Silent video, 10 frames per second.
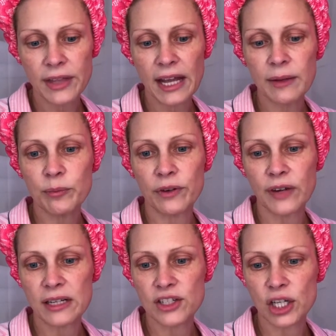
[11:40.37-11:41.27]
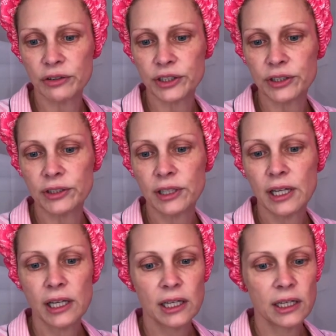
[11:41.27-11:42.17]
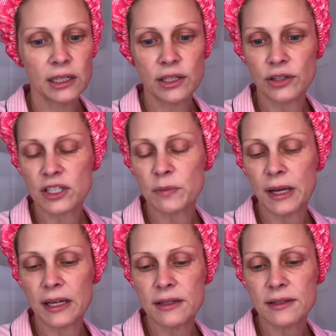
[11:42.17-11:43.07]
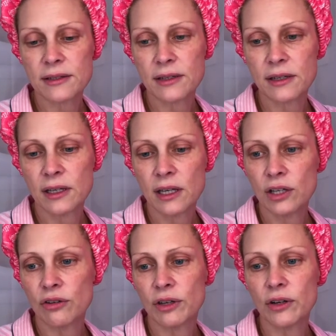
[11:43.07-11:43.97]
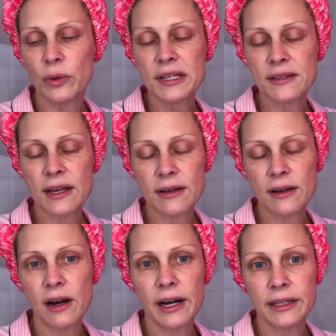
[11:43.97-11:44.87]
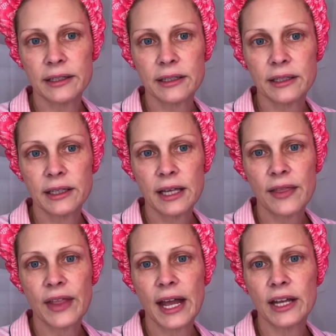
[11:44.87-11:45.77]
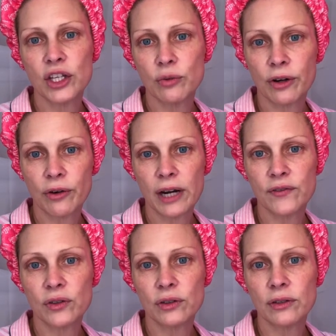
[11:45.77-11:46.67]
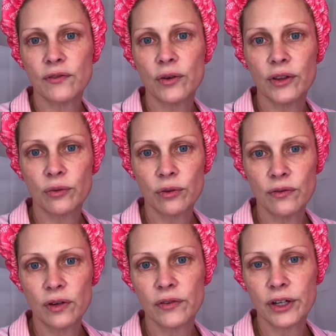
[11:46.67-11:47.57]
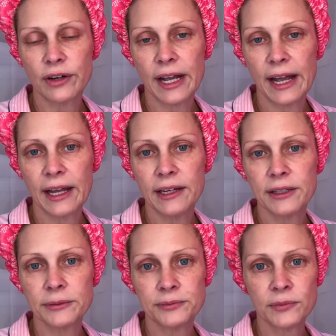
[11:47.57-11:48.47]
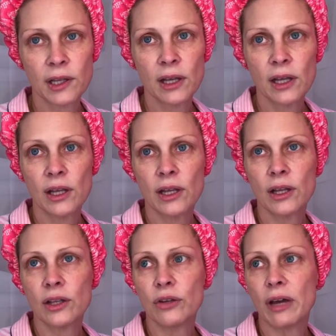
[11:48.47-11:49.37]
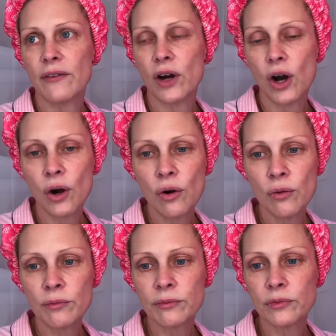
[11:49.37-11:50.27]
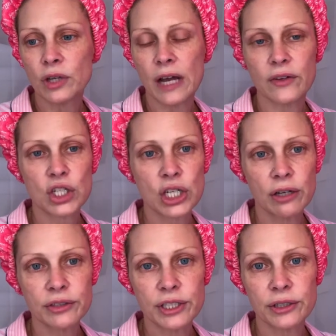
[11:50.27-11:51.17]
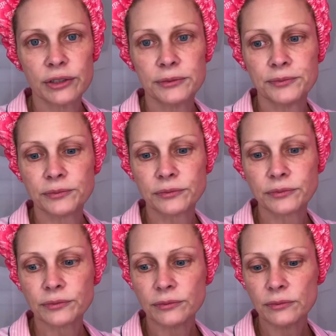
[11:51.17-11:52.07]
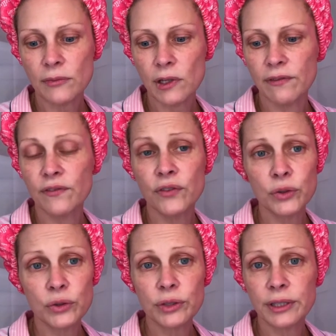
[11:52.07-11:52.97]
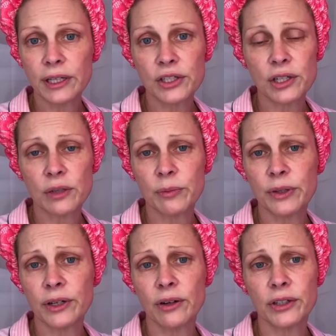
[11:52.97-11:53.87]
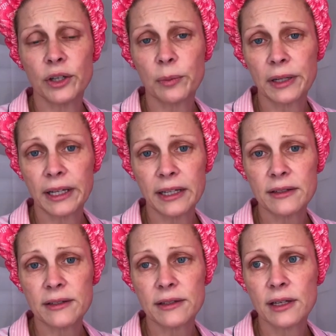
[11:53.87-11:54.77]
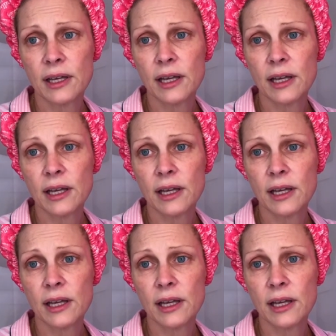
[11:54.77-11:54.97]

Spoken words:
that provides shelter, your space. You can always thank God that you are grateful for the roof over your head. You have a home, you have a shelter, food that you can put on your plate,